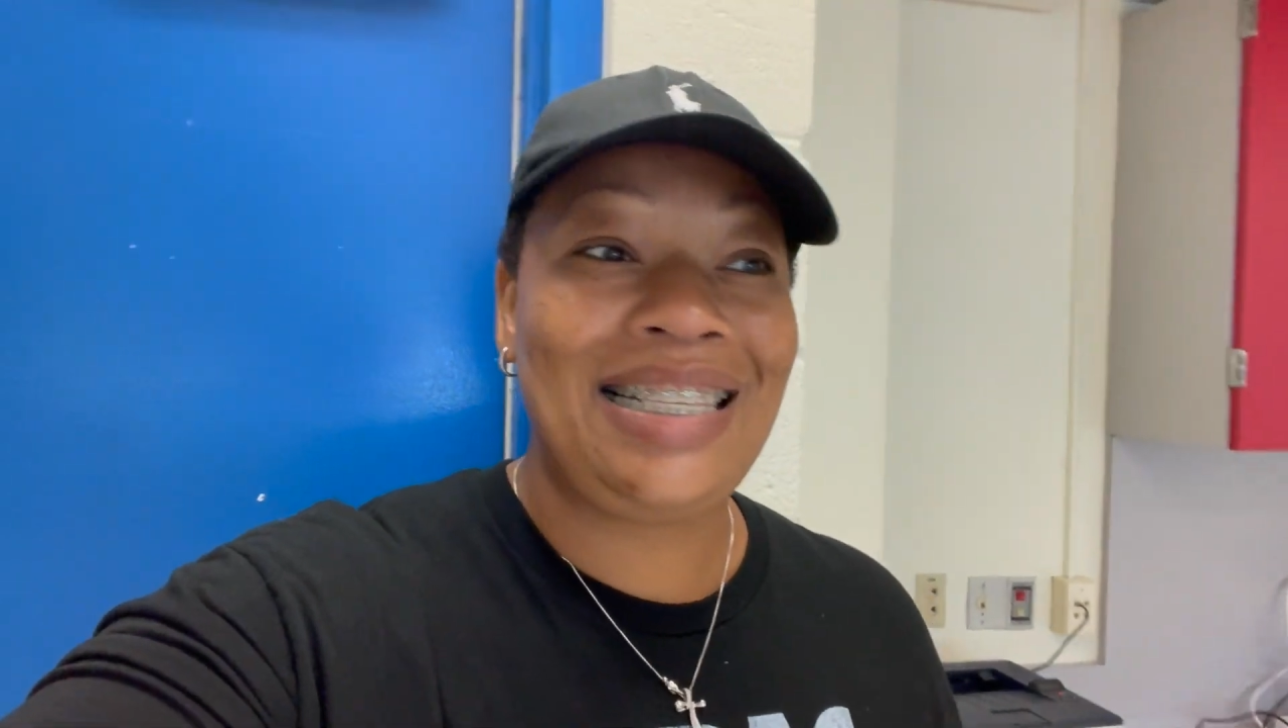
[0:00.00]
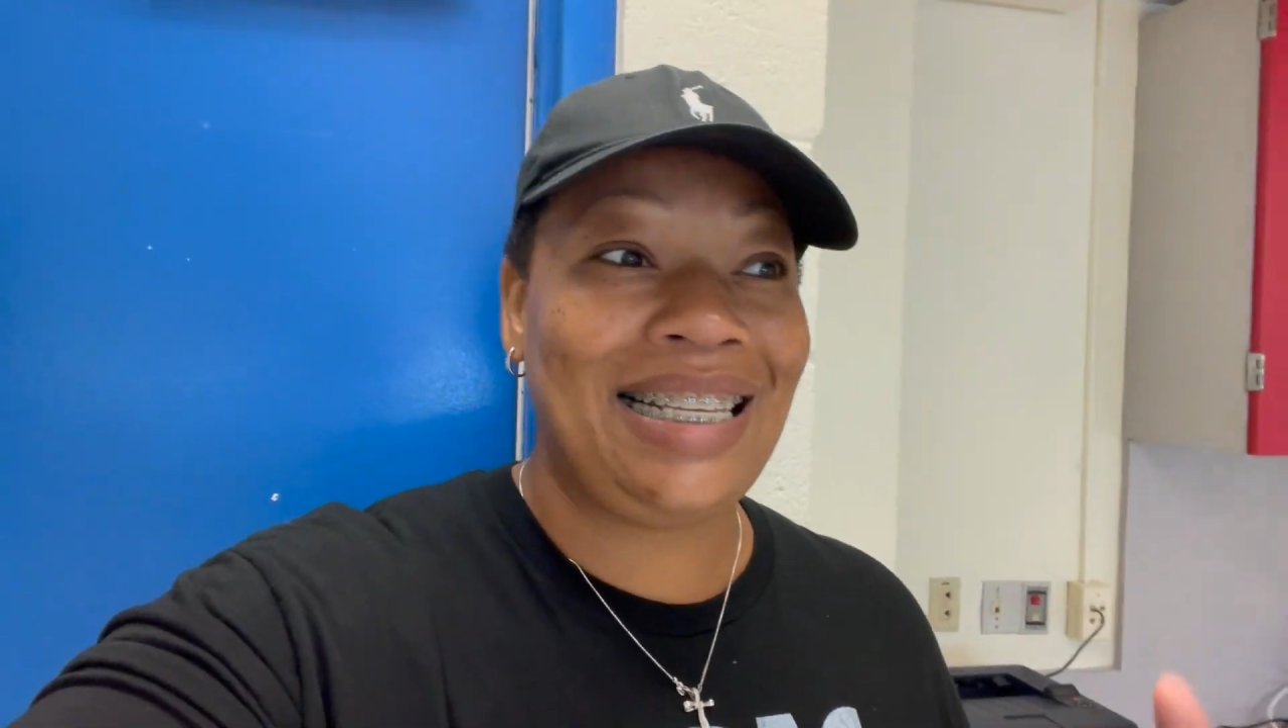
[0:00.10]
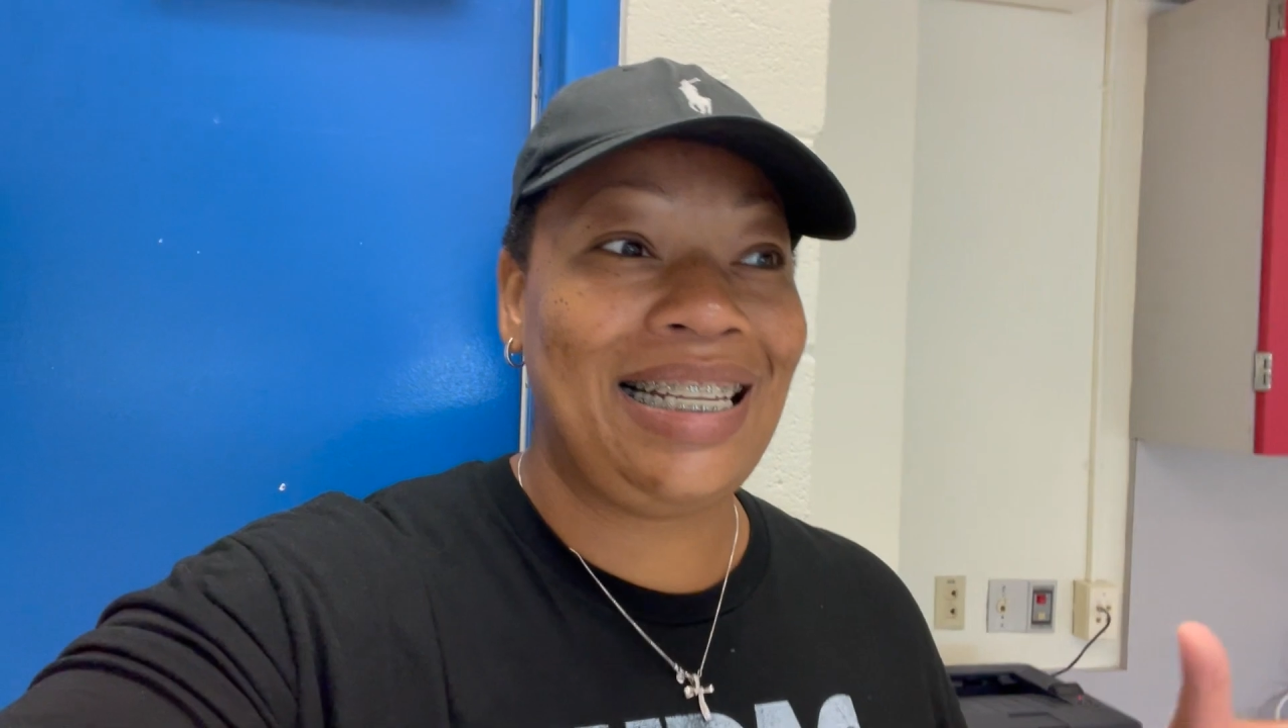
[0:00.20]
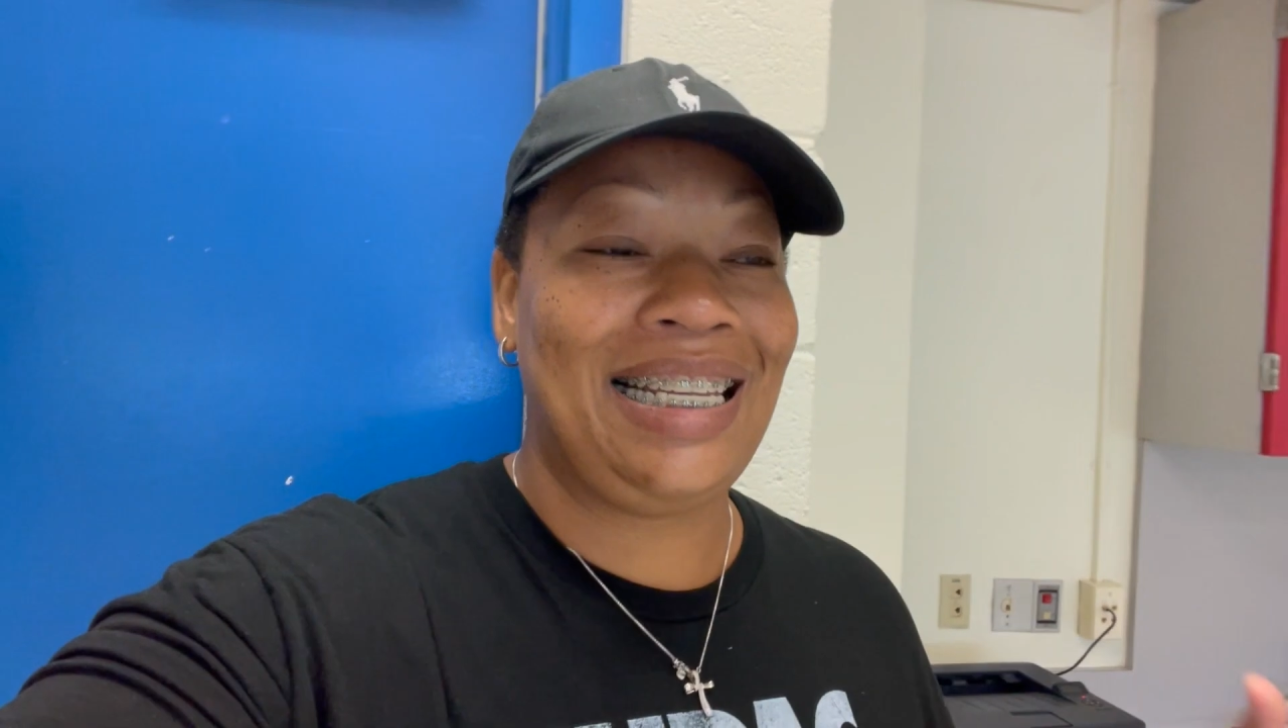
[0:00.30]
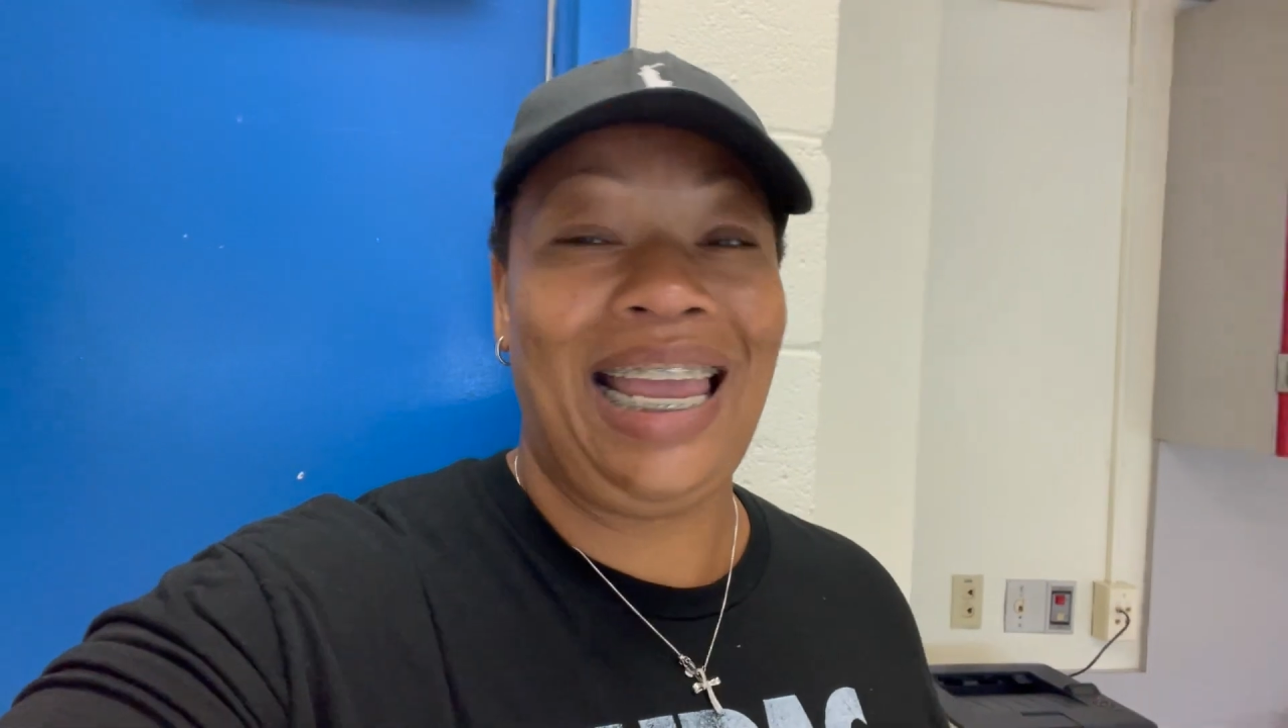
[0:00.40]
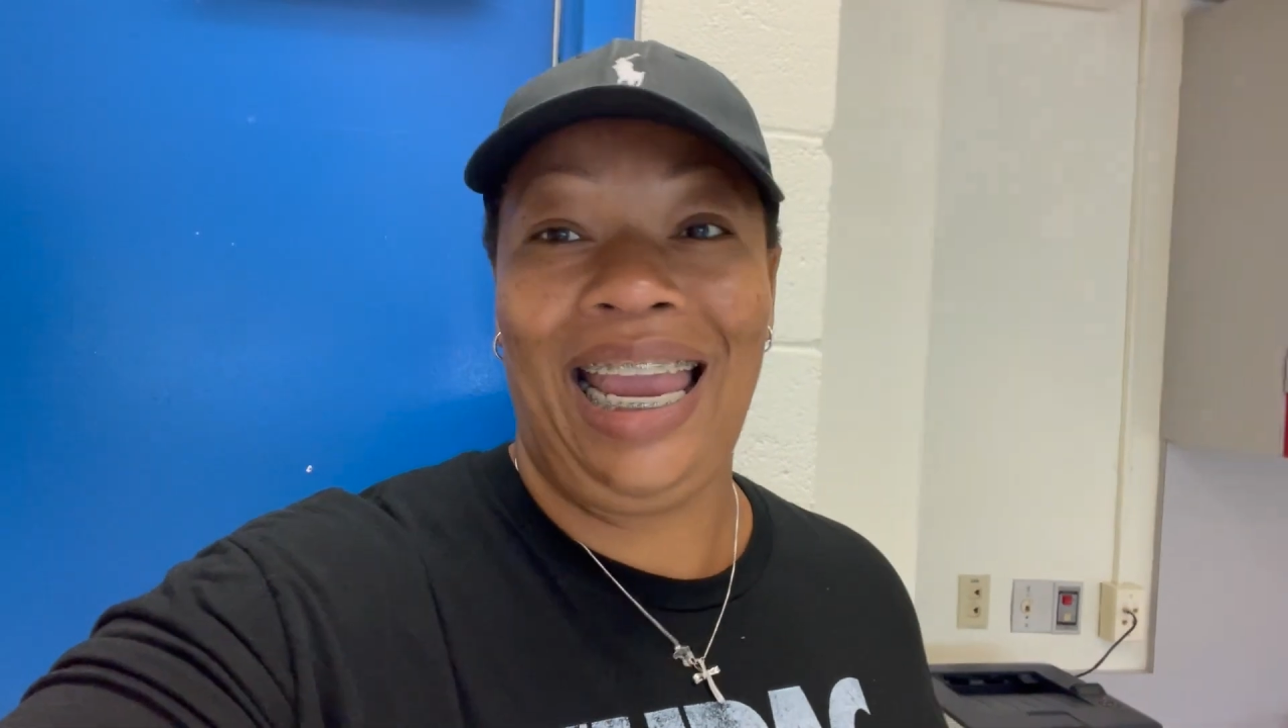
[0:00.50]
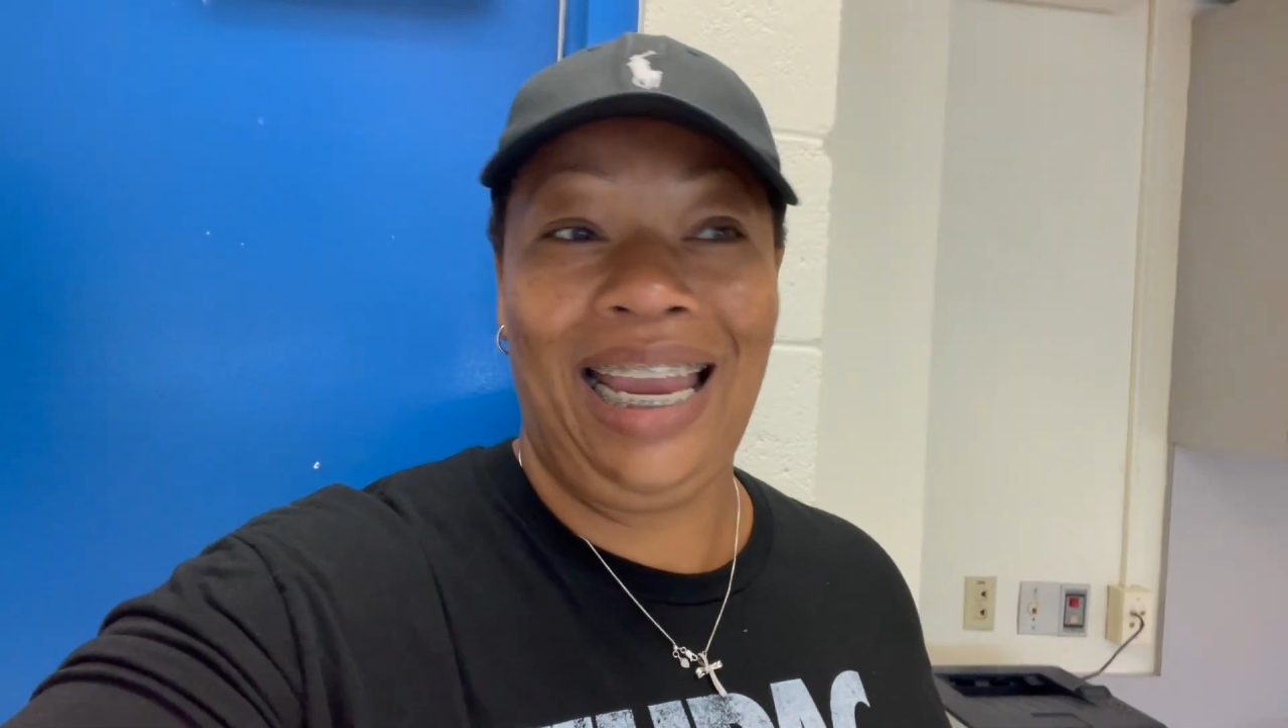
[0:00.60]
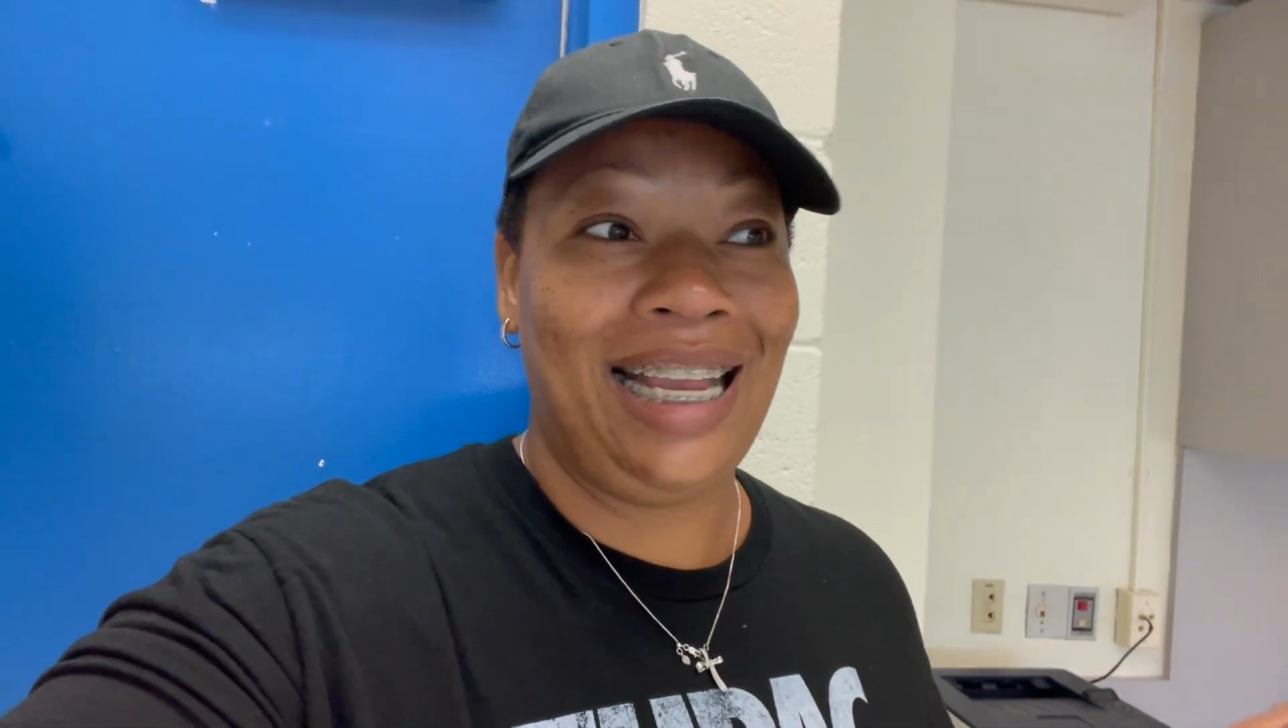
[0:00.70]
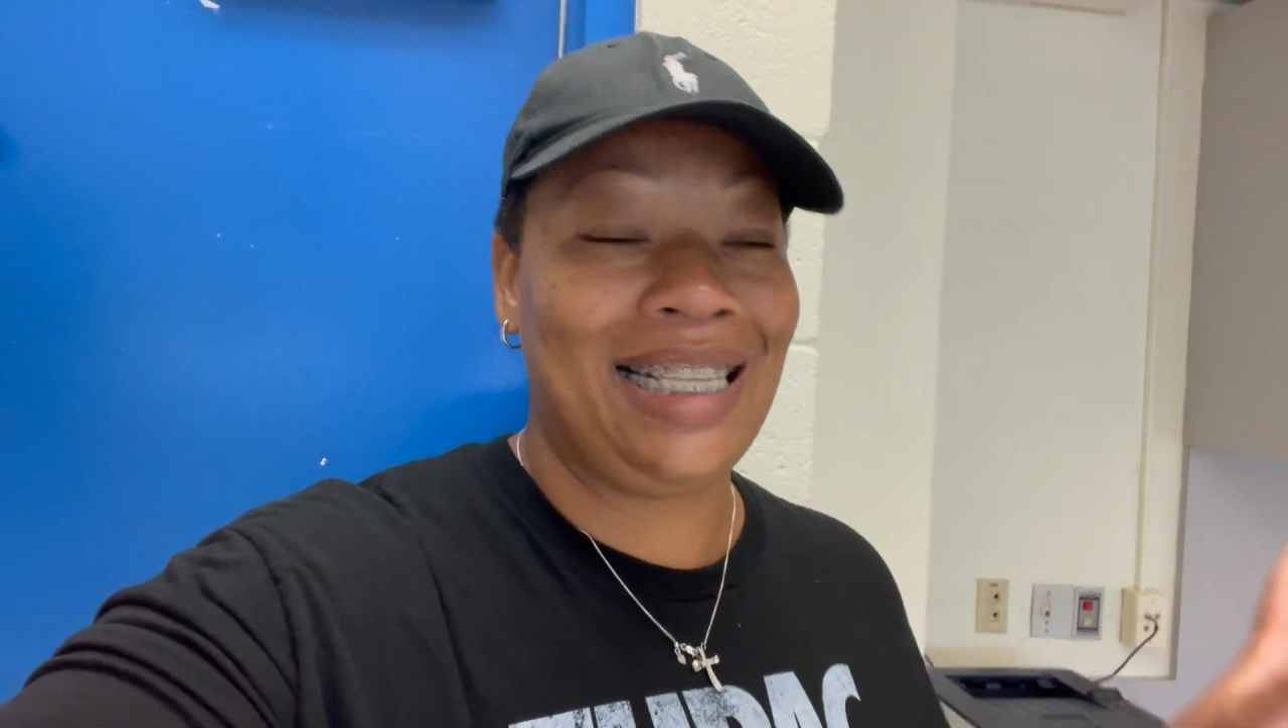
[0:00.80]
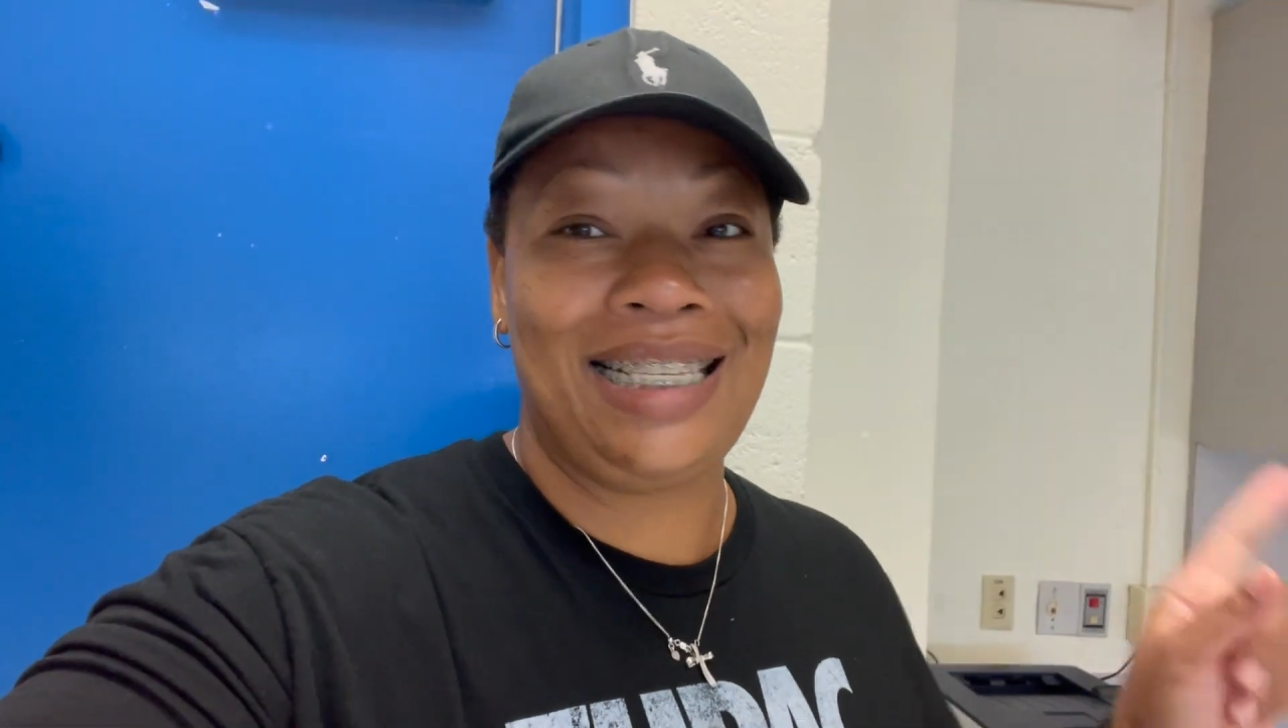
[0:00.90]

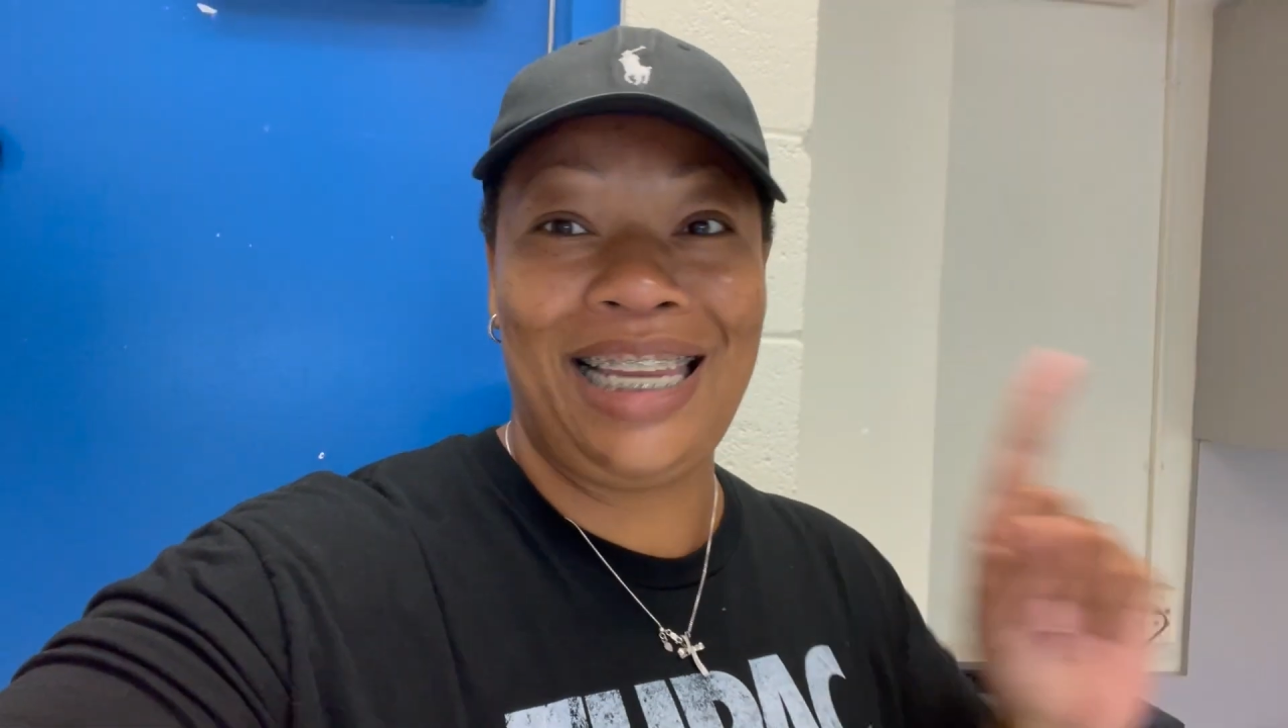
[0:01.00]
Today is